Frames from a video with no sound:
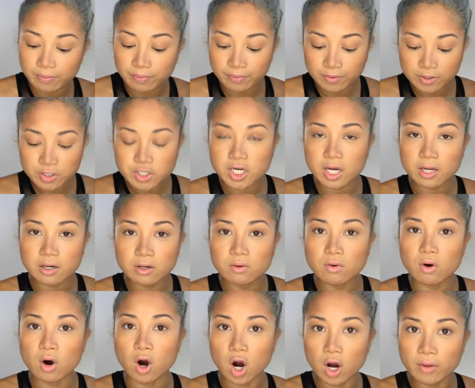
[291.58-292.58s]
the
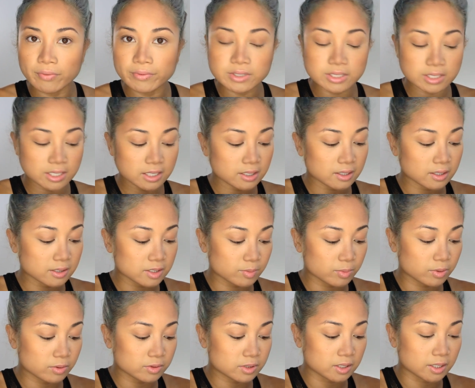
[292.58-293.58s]
shadow on the skin as
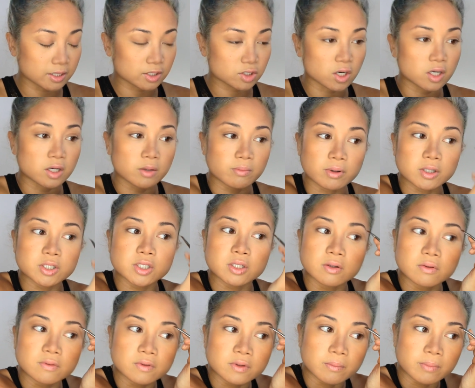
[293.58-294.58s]
opposed to like trying to brush it
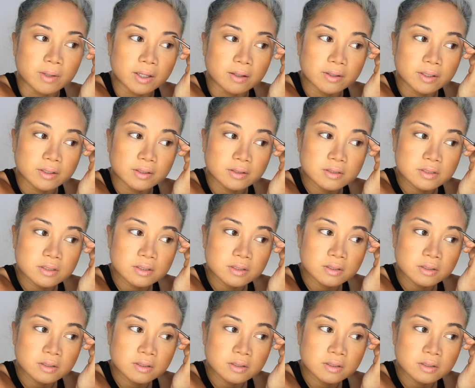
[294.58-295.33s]
over the brow hairs.